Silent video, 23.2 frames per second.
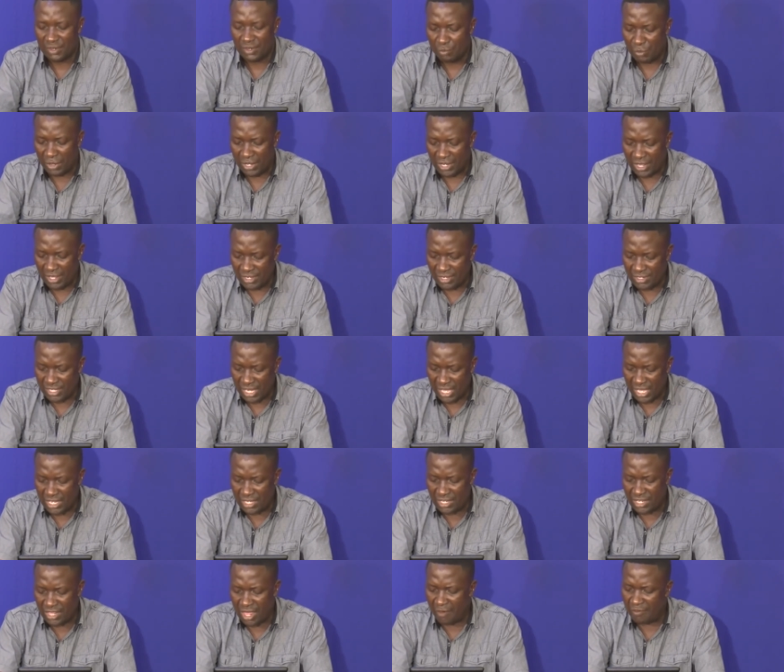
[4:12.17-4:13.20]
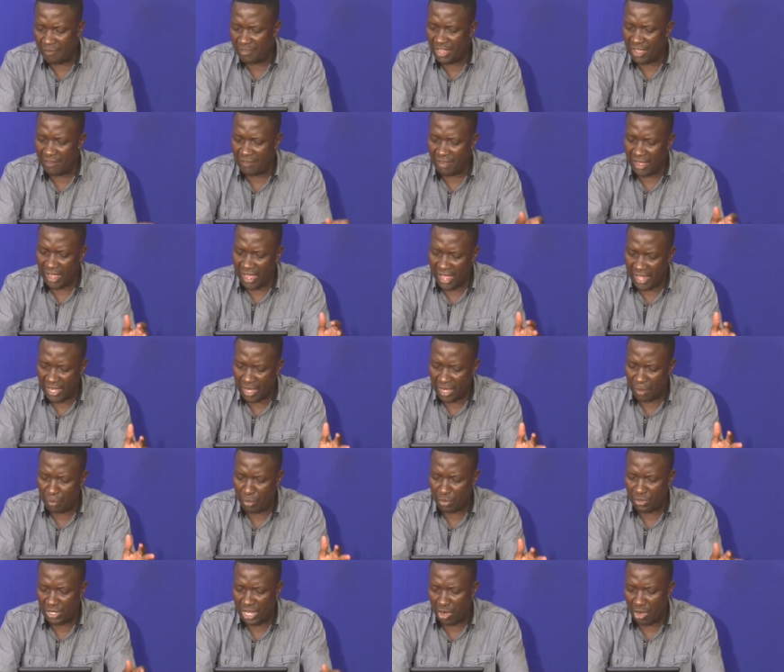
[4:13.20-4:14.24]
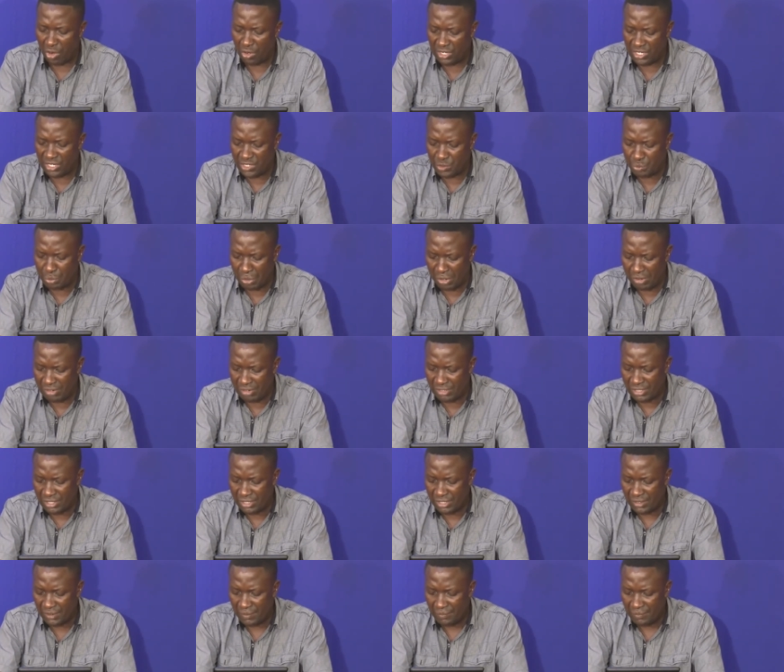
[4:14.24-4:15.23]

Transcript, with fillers: But they said they have never heard about the Holy Spirit.